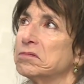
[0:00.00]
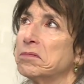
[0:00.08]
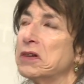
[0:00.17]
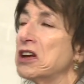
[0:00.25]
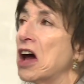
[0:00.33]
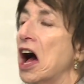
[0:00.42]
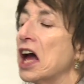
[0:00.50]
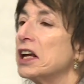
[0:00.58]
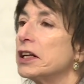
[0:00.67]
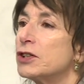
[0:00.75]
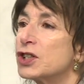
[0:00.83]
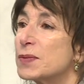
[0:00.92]
benign.
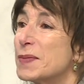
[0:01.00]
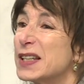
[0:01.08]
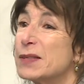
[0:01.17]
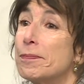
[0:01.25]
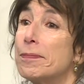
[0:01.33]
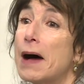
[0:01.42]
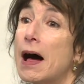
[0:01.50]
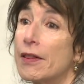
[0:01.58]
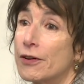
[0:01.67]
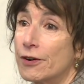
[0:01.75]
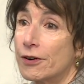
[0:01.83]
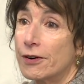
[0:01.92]
It just means
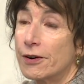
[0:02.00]
bother.